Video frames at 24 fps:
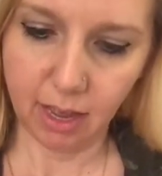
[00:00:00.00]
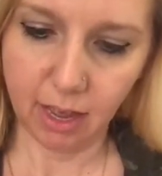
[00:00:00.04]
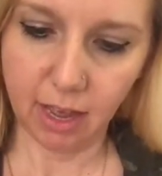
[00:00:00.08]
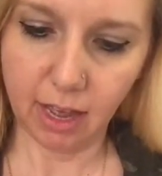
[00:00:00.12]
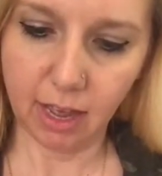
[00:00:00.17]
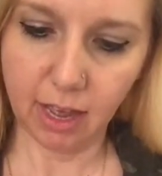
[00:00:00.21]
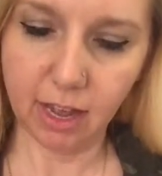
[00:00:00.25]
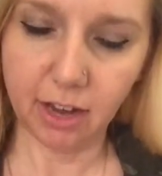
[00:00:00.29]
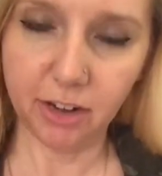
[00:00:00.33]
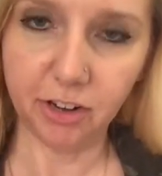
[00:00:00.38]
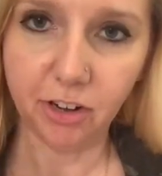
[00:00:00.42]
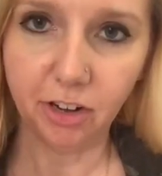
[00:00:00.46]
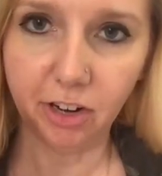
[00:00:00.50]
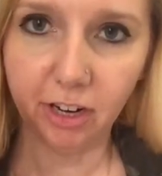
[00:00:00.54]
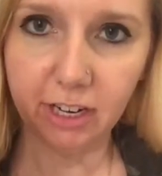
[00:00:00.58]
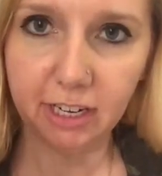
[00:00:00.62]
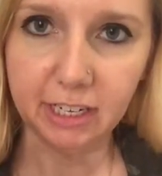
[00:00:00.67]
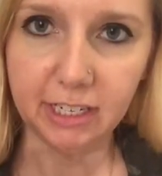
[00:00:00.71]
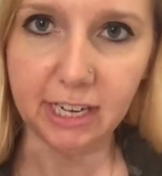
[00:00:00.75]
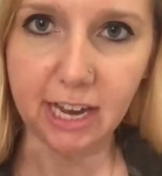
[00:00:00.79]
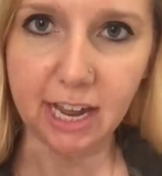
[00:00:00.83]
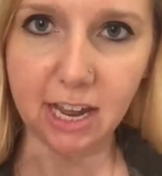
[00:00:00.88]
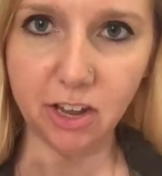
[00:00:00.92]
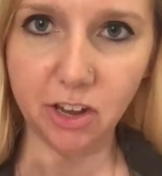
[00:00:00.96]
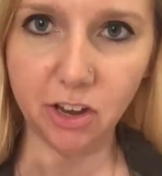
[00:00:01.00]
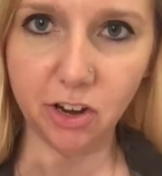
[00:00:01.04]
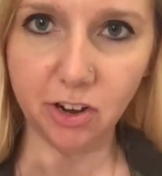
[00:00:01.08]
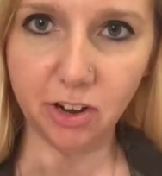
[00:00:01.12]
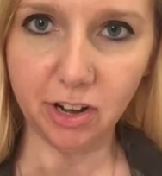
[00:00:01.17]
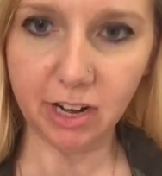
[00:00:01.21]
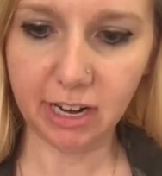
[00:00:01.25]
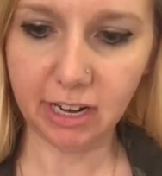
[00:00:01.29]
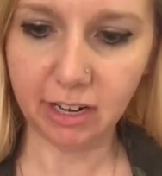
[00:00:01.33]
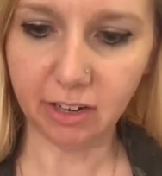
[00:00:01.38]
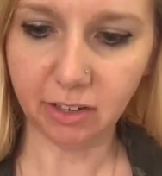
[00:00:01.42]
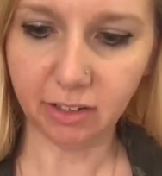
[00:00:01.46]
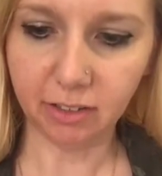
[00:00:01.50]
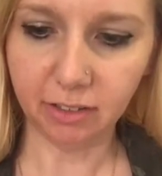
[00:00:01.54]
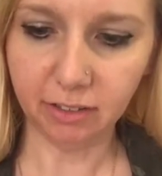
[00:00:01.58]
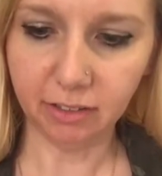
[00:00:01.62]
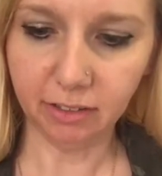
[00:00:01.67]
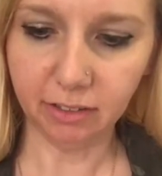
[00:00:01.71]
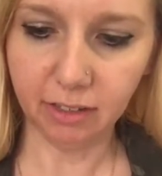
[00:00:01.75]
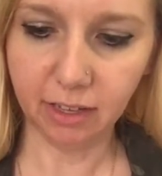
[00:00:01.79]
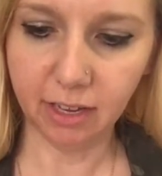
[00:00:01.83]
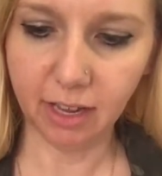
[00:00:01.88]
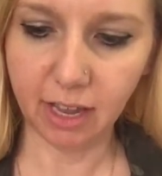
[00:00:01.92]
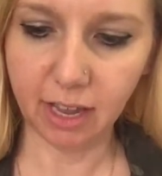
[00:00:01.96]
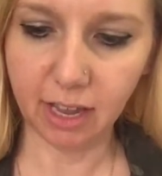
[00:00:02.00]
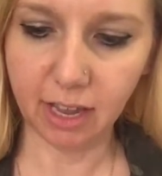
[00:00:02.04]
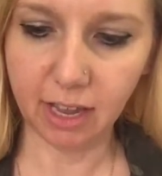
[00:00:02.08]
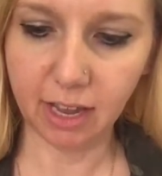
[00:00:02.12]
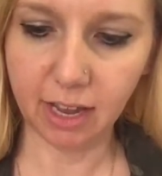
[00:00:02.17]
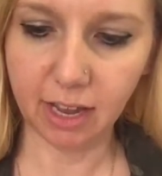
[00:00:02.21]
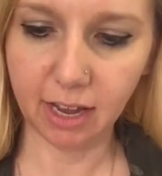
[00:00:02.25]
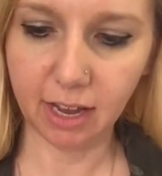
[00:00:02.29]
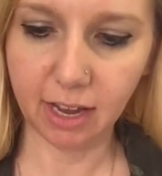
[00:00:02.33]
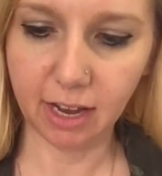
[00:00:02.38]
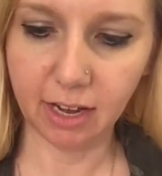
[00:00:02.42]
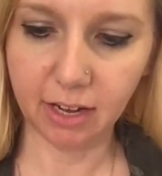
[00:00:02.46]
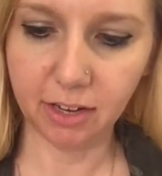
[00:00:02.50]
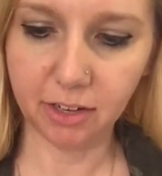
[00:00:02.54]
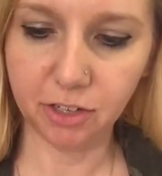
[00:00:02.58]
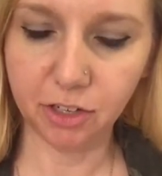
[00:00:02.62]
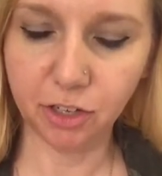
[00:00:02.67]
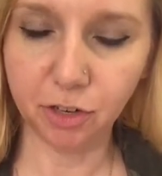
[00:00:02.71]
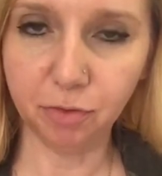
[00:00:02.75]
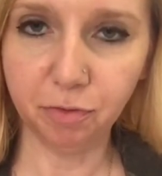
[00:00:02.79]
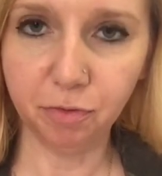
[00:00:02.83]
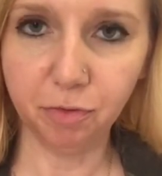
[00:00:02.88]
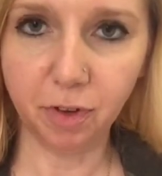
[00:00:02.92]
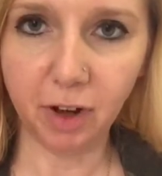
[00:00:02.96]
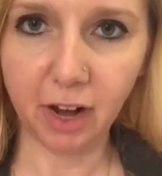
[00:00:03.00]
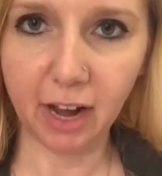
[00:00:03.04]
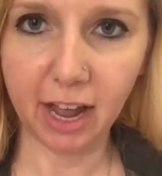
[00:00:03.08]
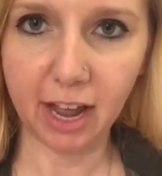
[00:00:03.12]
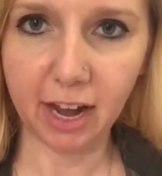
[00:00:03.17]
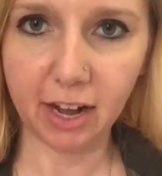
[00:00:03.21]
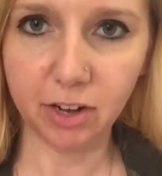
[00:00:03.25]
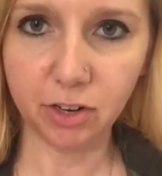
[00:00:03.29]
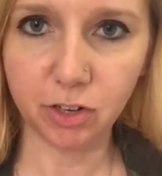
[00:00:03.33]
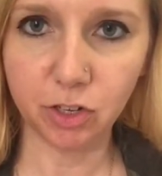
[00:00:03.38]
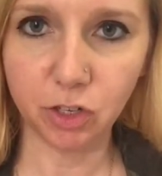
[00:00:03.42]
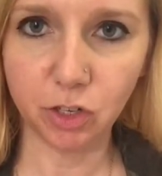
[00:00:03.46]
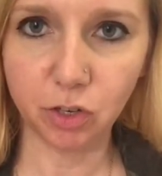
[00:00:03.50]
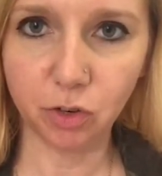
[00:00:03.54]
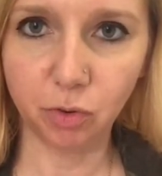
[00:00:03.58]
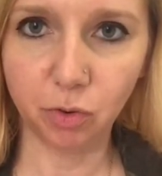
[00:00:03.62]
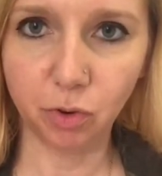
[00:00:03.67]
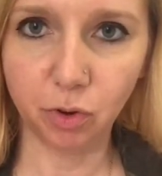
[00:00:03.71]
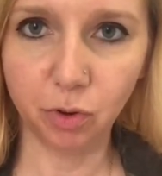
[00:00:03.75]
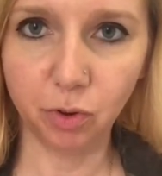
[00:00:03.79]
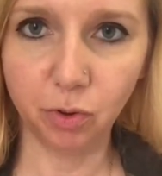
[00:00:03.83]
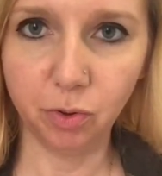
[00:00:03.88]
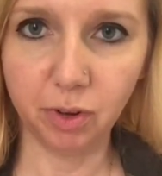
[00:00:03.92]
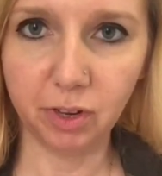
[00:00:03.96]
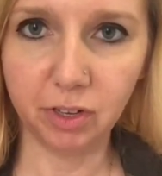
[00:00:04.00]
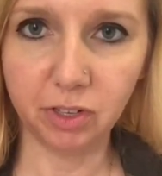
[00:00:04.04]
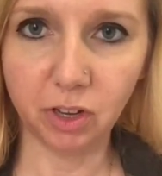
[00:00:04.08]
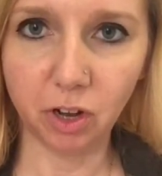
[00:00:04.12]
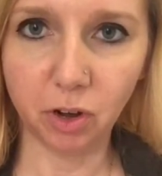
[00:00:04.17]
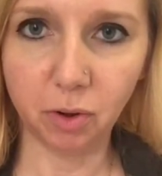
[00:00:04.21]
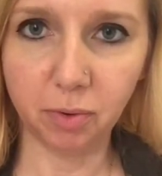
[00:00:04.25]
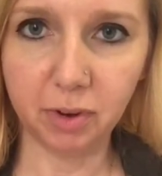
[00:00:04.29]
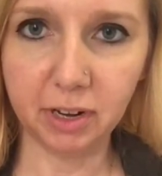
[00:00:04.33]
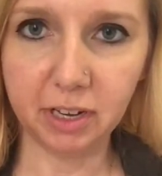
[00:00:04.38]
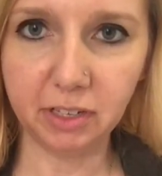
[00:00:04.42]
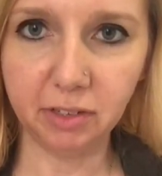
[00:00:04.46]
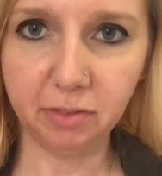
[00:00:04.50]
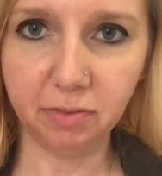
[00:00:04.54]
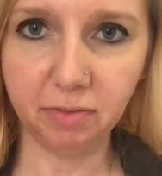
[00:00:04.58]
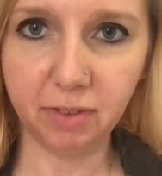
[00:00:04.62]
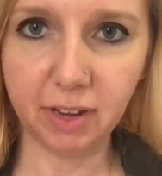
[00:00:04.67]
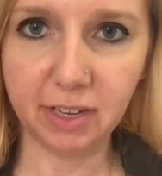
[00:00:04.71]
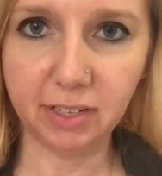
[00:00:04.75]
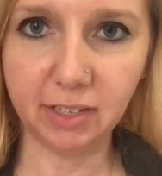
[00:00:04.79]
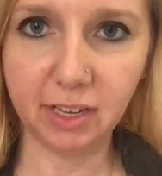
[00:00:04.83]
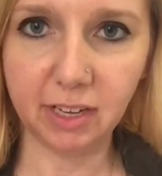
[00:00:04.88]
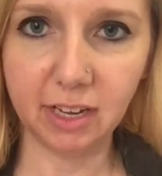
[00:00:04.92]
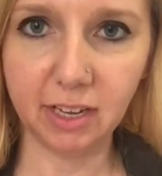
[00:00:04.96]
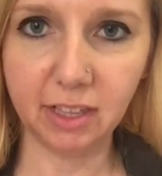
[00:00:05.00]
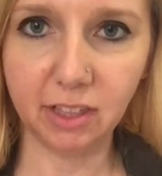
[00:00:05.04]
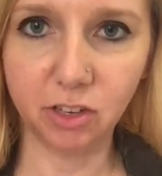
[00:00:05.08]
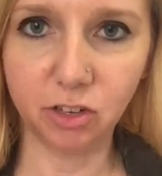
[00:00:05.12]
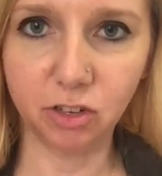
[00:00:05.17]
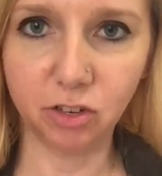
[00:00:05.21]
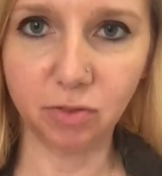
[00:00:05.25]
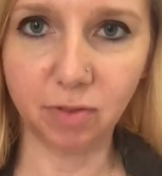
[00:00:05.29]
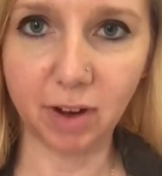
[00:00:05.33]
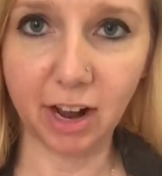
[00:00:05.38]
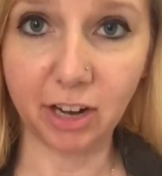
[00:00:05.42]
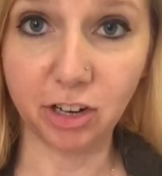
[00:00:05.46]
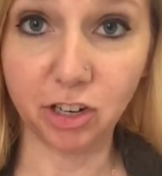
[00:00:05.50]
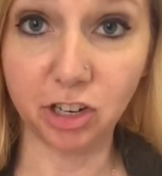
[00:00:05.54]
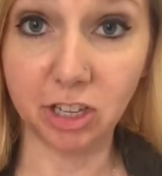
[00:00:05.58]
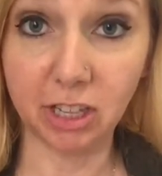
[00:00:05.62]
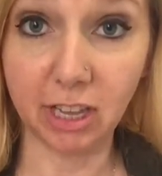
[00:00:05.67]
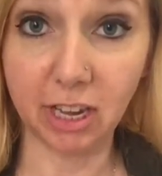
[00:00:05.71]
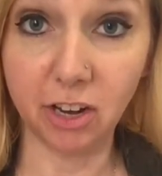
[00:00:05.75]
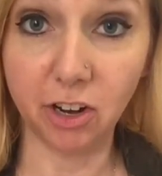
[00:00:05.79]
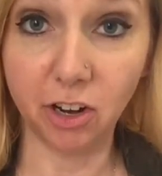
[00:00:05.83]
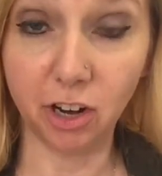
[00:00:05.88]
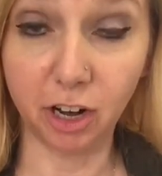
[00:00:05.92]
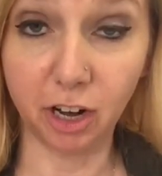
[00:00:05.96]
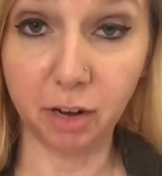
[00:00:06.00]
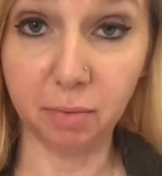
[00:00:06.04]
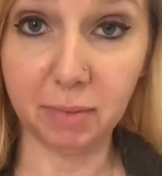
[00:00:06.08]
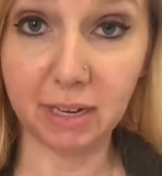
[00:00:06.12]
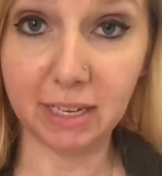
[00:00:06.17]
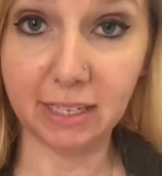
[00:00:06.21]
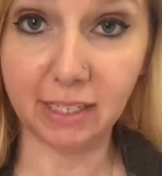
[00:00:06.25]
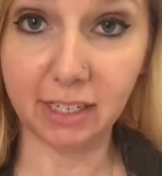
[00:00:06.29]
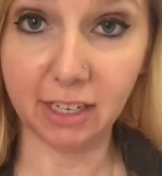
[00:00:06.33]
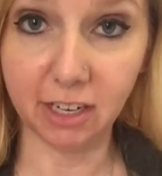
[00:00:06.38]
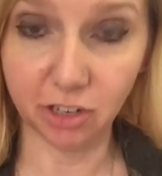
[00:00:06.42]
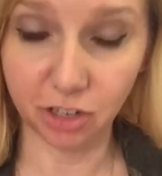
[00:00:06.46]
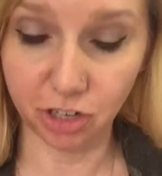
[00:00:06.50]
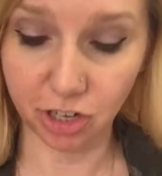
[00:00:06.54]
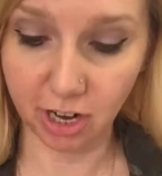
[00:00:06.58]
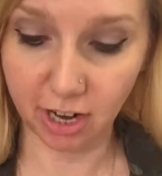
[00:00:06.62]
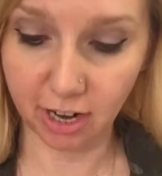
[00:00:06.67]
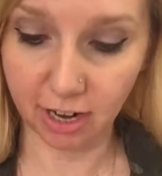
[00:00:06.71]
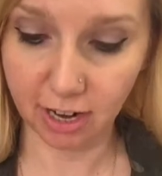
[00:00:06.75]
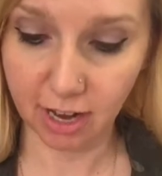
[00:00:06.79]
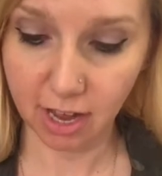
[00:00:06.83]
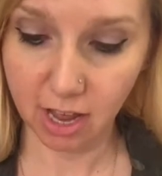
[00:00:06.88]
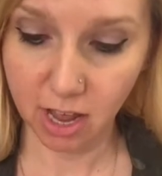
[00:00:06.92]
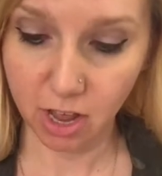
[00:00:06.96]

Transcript: And you're going to take your needle, and don't forget, screw is always facing the direction that you're going to be stitching.